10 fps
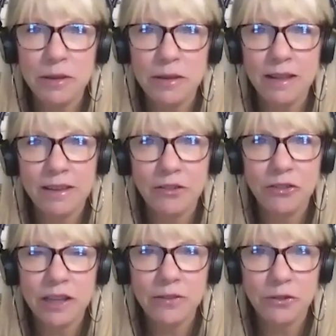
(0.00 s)
And that's how
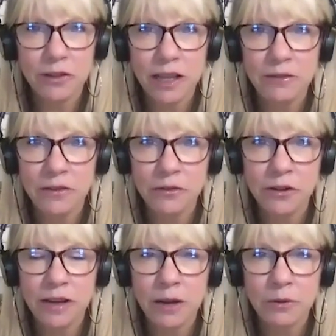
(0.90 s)
she lives her life every
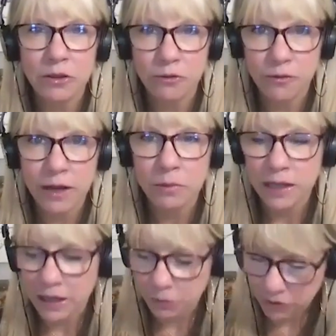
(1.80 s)
day with her
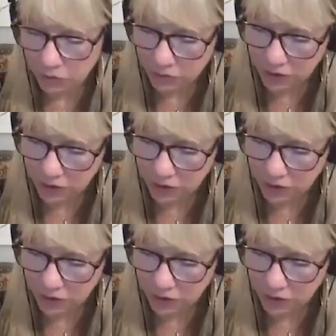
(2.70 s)
family and with her